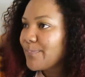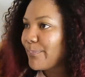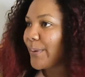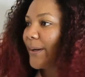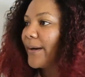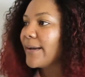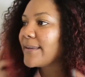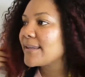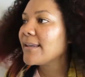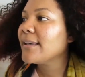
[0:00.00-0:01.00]

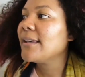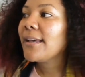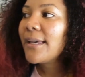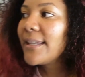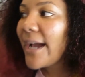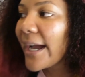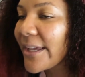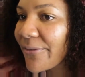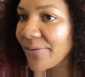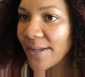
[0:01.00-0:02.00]
But yeah,
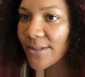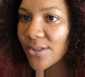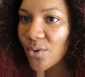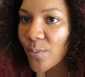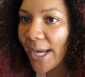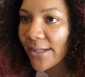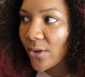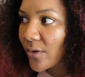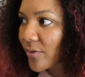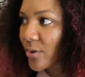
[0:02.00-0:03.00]
it feels great
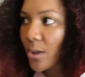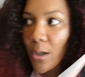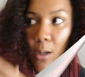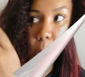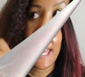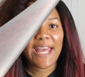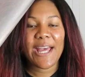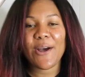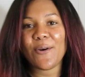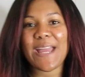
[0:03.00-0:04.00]
overall.
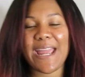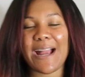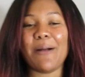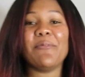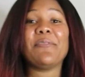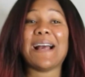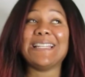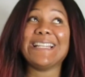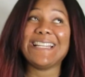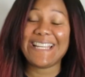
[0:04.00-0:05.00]
Okay, I'm
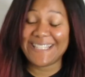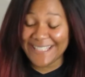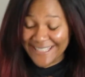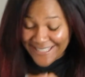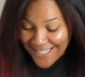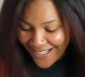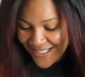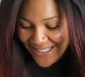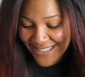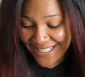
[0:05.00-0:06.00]
finally
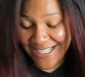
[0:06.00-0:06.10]
done.